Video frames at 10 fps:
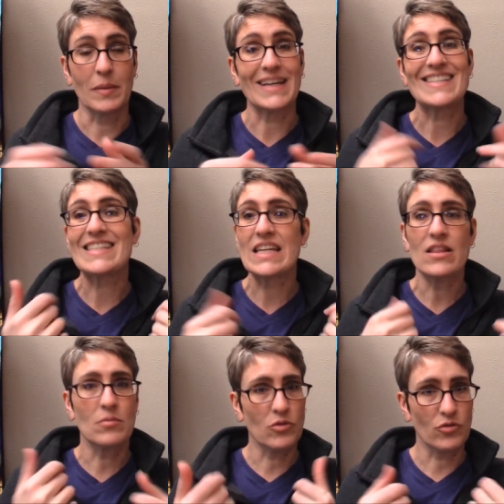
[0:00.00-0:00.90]
I see
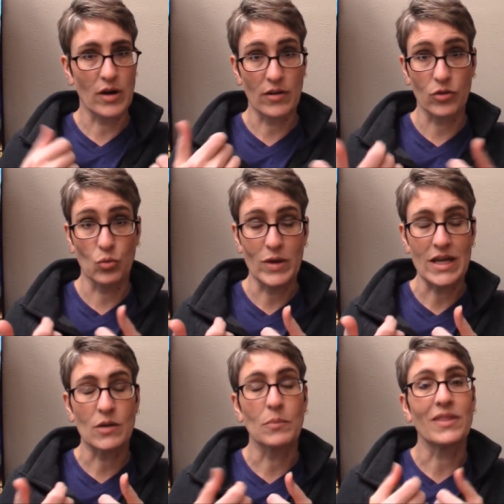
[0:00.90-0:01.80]
them throughout the
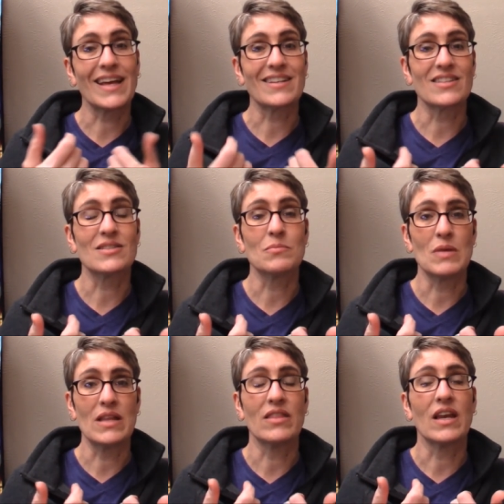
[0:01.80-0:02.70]
week, but that doesn't
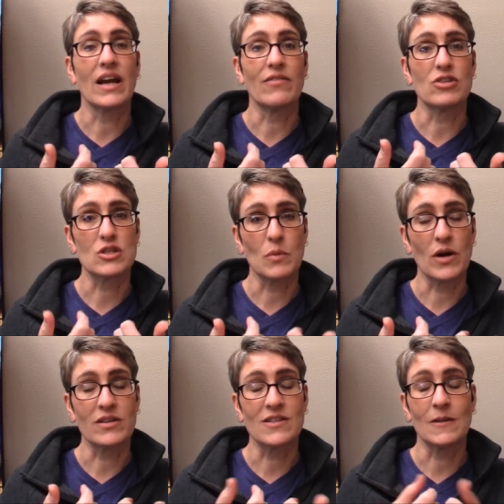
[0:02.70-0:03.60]
mean that I
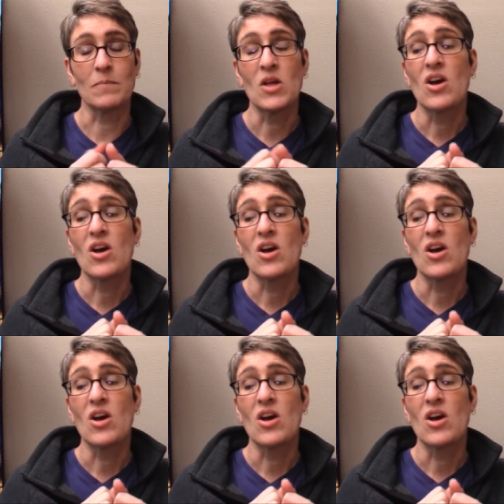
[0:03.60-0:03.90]
respond to them.